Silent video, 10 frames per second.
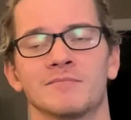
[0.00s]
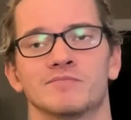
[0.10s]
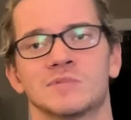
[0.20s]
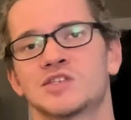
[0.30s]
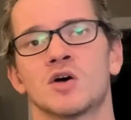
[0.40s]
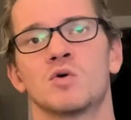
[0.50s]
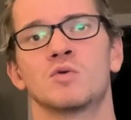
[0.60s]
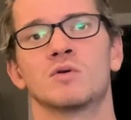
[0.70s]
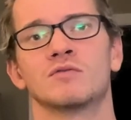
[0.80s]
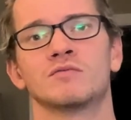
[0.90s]

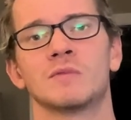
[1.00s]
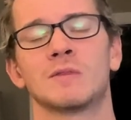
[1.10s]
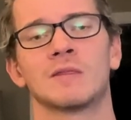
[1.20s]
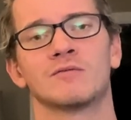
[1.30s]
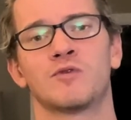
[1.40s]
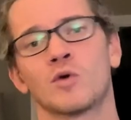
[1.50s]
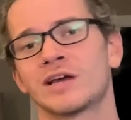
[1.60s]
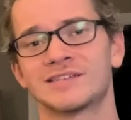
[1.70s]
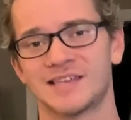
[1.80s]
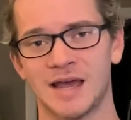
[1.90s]
So for an
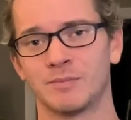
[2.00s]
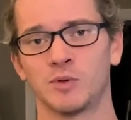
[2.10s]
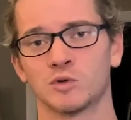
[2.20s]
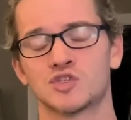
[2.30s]
example,